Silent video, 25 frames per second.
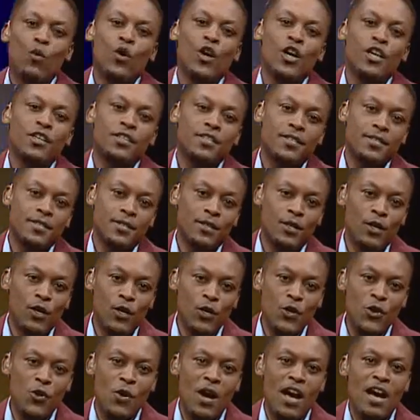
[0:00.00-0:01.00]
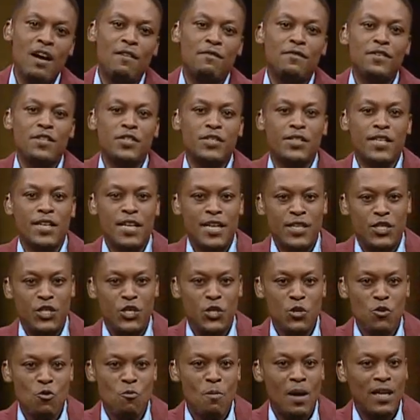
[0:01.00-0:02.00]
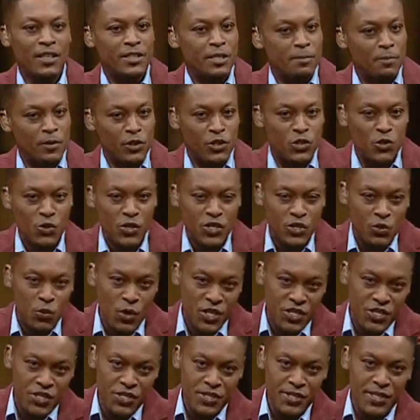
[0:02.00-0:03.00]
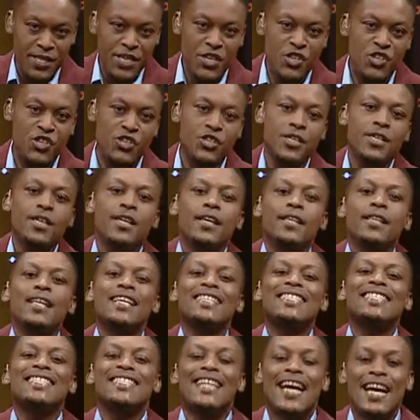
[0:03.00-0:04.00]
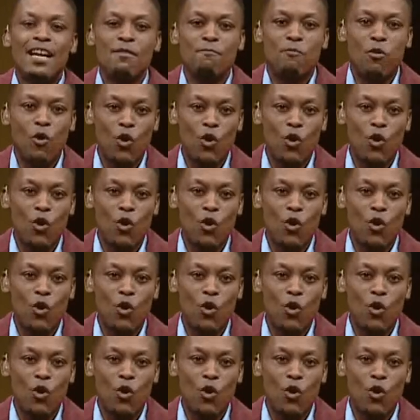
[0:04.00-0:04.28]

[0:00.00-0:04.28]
it works. All you have is uh, two multiple choice questions each. There's 10